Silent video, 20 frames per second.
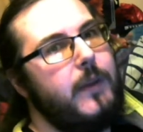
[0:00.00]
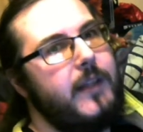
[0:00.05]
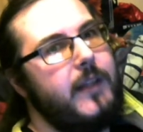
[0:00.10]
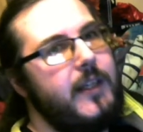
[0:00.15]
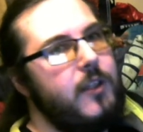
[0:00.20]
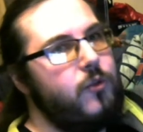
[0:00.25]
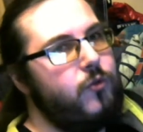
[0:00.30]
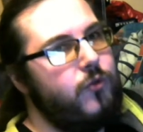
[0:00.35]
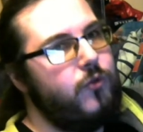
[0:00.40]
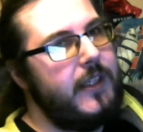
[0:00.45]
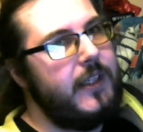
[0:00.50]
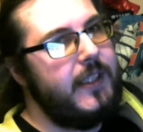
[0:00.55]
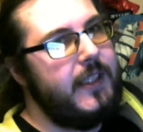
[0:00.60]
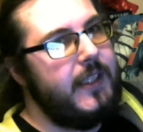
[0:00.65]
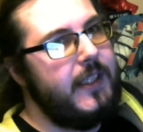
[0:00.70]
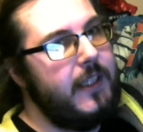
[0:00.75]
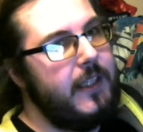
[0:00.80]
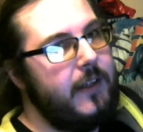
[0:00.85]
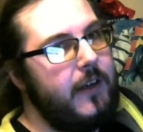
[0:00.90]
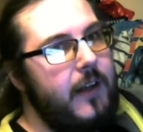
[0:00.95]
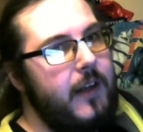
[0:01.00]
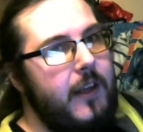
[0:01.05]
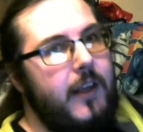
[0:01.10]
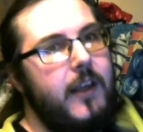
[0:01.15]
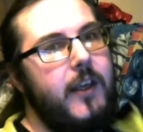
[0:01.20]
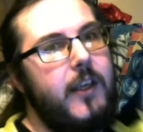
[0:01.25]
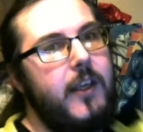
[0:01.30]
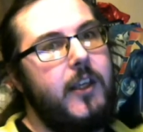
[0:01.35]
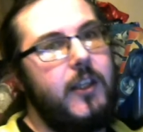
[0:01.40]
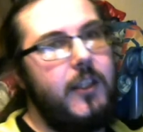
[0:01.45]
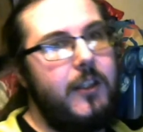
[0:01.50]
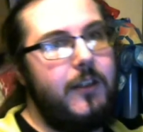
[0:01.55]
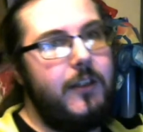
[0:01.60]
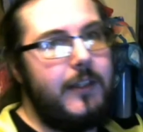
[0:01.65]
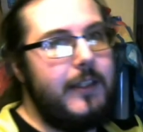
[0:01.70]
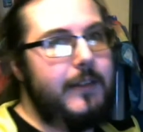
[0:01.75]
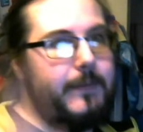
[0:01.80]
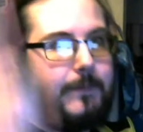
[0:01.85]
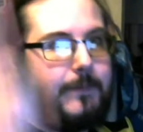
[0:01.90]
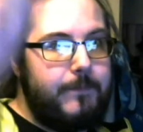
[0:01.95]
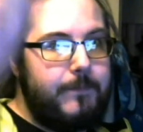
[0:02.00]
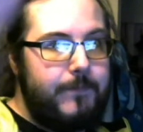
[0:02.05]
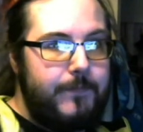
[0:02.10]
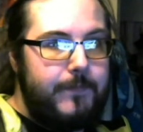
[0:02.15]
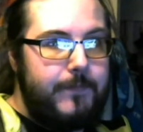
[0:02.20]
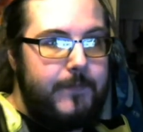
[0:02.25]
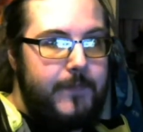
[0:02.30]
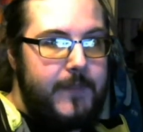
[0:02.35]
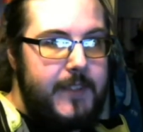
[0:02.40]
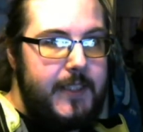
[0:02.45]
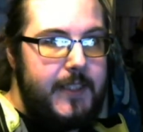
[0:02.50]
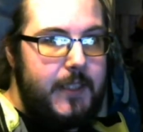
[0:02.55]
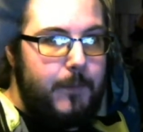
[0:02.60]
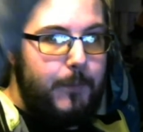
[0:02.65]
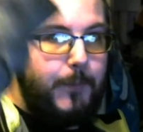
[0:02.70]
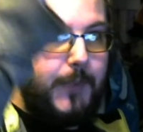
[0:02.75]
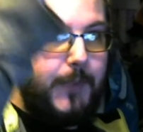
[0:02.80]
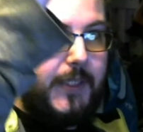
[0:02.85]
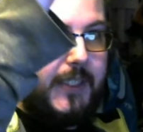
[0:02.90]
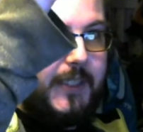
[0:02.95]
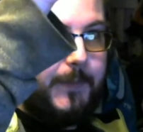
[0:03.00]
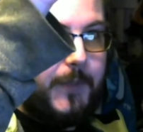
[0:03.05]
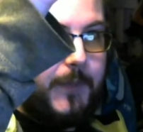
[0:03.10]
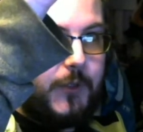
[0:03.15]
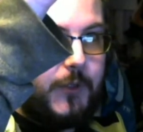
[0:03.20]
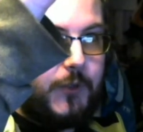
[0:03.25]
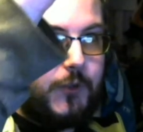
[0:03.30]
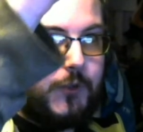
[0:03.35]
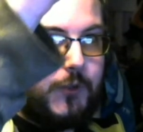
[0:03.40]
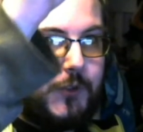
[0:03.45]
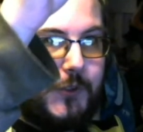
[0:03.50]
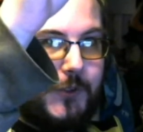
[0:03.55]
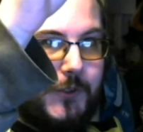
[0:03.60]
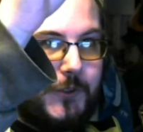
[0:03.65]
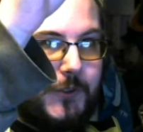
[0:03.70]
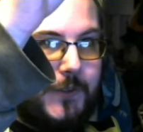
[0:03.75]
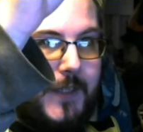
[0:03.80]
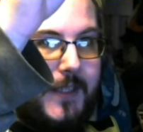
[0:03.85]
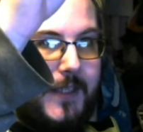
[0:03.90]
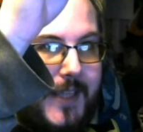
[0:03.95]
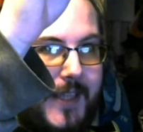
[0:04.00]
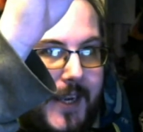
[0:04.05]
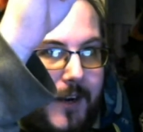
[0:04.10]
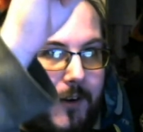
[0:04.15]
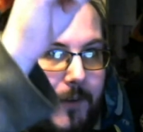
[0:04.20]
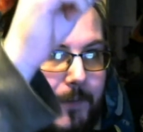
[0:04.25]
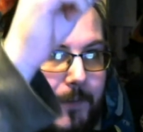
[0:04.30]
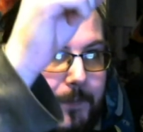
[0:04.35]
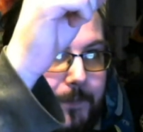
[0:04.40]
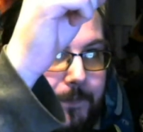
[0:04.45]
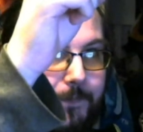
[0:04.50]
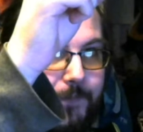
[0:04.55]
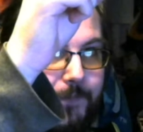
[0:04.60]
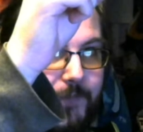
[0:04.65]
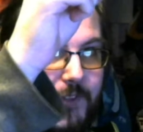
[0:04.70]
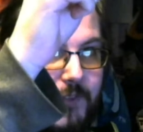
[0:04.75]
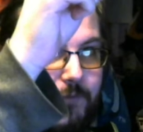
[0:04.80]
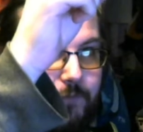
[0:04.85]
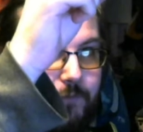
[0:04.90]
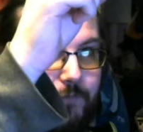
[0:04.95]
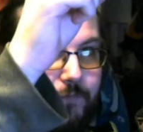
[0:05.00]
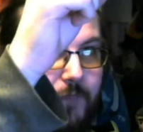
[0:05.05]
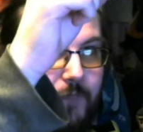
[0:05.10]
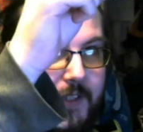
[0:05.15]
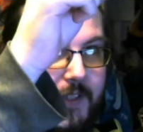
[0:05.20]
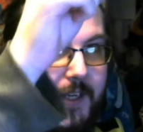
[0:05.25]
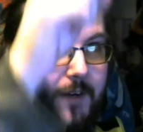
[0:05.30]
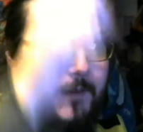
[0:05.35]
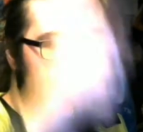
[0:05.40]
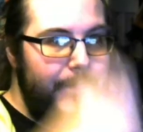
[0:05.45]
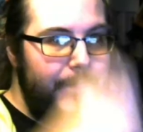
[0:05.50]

that is right here. You can see the beam right there, just right there.